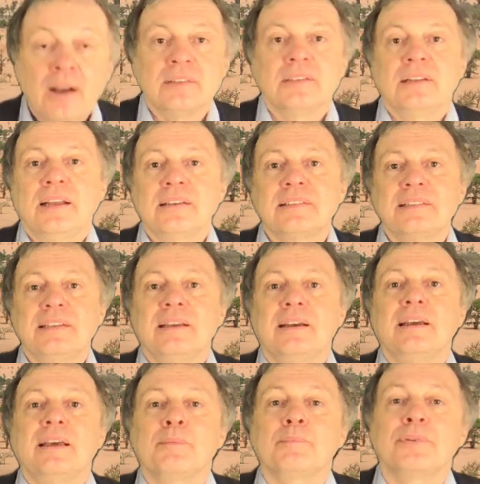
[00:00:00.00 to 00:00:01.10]
The next
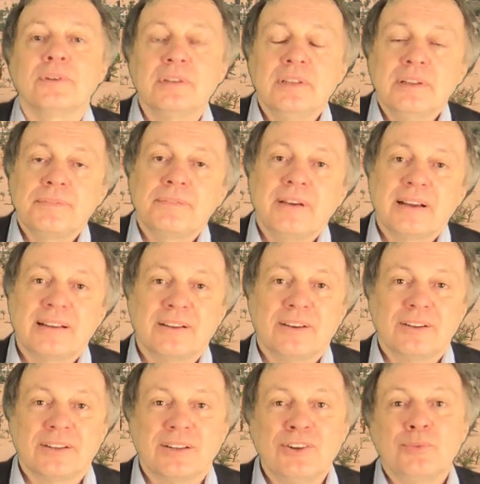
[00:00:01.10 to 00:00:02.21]
important effect
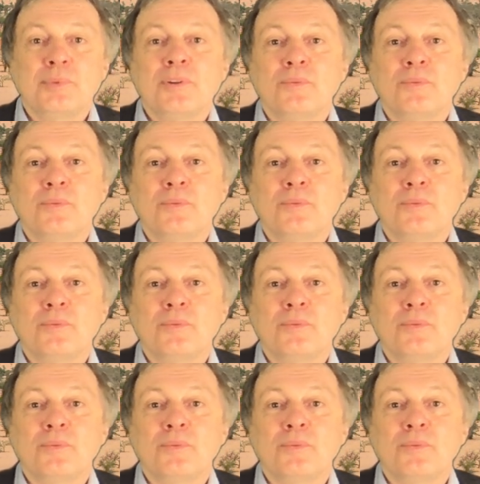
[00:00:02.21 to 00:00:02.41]
on global